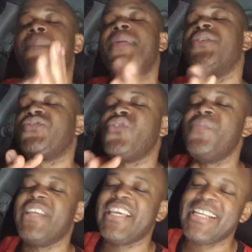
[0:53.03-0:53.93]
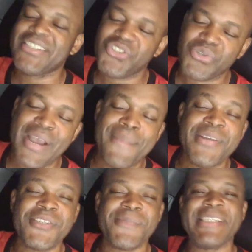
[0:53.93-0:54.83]
pause for a minute, hit that subscribe
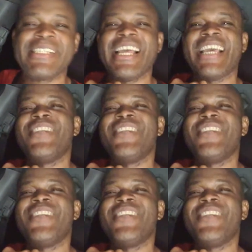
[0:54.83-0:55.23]
button, smash the like